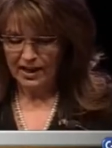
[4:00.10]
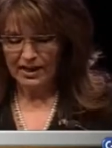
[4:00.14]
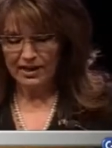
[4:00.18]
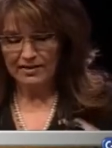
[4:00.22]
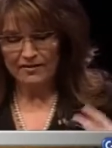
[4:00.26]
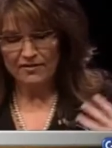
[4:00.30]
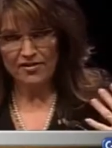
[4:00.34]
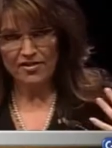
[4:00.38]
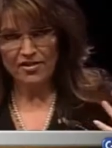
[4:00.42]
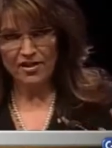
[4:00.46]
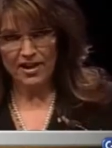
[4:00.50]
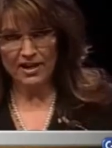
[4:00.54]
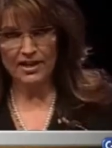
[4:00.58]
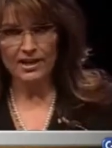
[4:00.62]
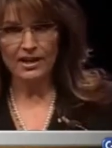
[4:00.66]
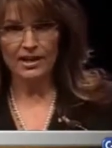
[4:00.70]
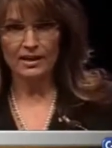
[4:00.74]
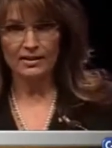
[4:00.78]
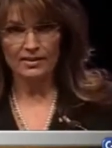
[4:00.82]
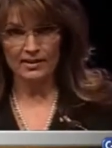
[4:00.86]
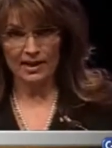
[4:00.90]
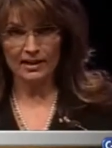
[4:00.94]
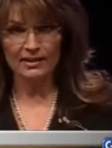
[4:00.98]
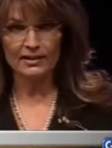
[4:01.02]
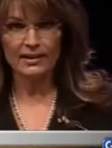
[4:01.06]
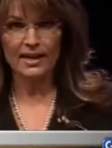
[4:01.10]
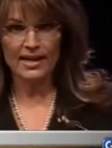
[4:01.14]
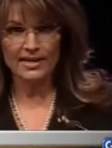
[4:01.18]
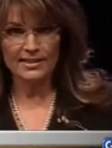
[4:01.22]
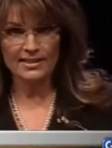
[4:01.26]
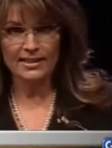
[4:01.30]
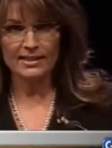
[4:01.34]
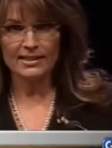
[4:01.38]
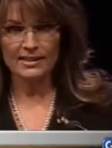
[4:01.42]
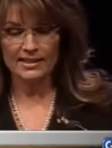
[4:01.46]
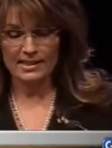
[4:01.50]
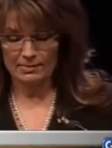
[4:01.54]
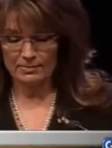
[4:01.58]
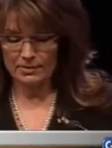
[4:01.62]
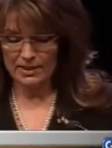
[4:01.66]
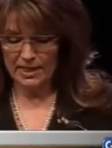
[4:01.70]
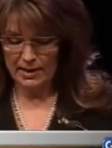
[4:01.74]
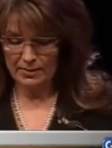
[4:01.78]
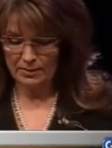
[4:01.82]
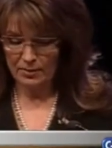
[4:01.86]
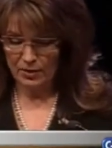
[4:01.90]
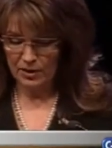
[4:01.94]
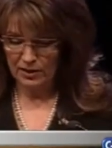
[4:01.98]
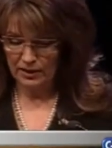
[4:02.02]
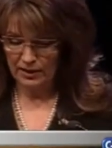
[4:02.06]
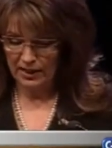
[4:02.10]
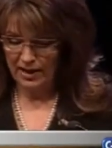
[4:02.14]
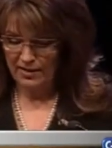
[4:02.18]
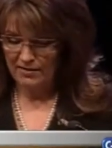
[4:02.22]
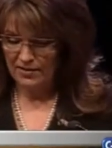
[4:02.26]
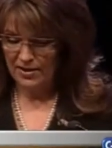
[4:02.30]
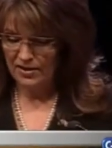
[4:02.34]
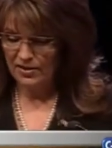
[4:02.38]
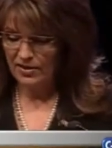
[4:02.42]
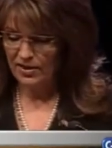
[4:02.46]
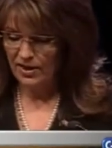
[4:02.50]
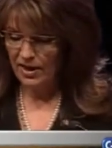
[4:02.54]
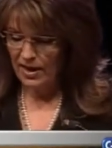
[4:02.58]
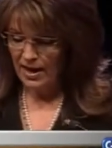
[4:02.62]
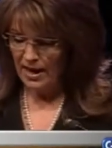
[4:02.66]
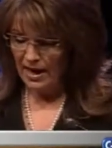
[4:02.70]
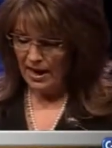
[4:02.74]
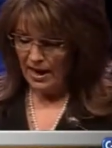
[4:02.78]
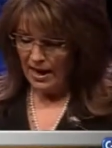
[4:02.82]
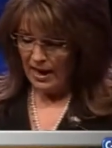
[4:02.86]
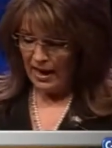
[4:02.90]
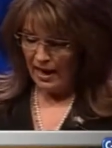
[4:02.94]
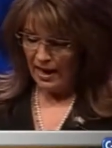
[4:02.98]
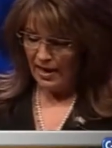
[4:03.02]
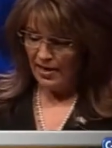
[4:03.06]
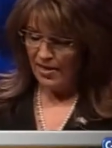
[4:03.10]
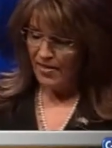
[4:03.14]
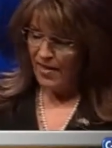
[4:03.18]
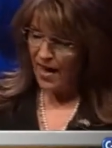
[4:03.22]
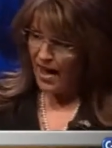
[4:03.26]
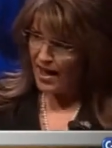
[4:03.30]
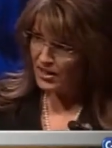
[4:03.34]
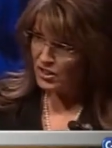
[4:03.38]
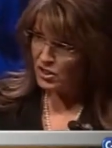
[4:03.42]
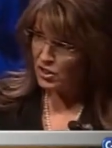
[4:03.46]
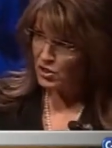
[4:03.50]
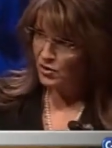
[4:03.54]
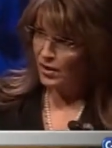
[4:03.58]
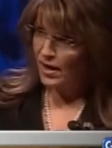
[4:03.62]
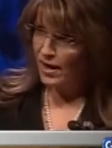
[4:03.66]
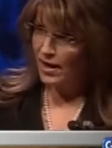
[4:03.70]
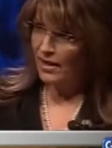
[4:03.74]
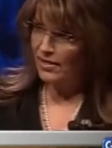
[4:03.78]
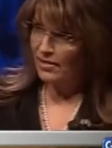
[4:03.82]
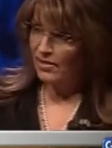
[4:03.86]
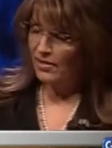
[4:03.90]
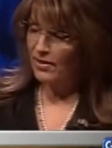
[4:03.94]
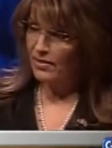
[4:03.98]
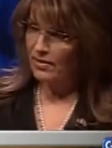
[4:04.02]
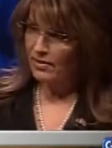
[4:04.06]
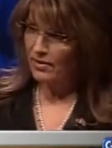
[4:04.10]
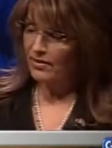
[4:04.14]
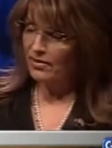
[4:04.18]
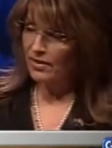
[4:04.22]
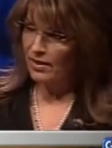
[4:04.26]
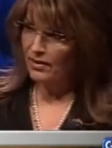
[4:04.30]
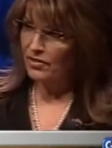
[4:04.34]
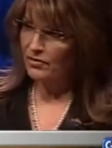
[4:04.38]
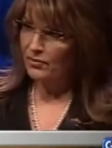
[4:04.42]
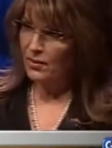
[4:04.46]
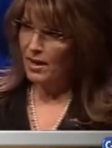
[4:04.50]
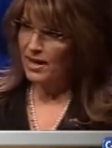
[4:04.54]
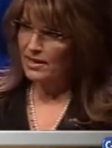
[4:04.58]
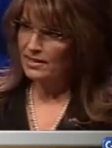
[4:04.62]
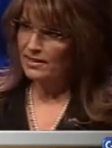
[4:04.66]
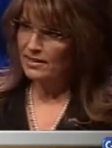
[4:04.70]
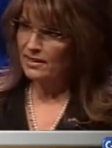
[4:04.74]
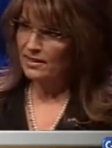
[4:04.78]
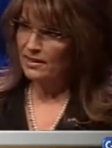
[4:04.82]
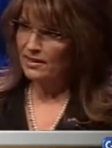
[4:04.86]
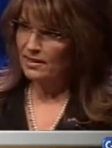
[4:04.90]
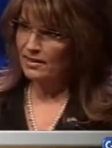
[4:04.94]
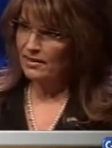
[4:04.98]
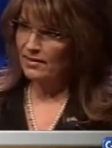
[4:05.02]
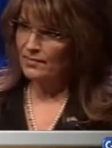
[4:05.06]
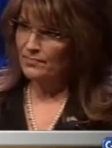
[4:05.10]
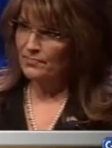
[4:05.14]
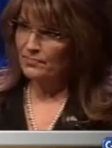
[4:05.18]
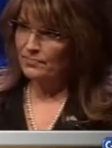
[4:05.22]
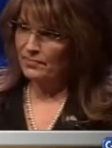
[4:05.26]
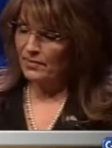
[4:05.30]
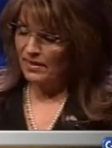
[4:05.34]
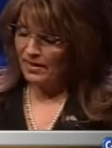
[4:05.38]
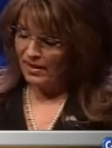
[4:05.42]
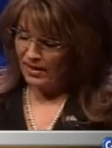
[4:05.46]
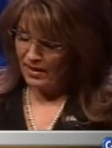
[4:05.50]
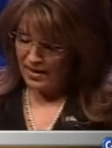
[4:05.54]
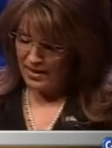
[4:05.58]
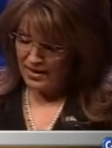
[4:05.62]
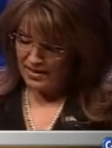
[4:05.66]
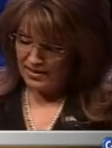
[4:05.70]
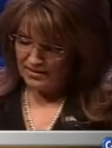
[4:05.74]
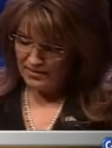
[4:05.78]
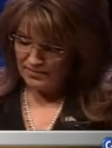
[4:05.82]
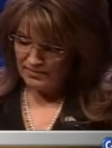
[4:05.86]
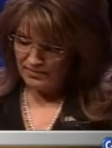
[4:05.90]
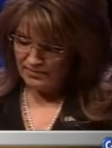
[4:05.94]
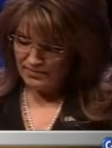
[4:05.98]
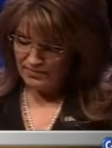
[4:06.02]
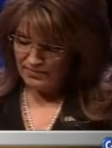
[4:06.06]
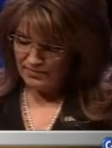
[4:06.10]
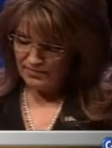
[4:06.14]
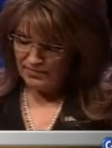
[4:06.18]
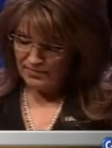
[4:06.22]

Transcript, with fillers: the kind of thinking that led to September 11th. That the, the threat then,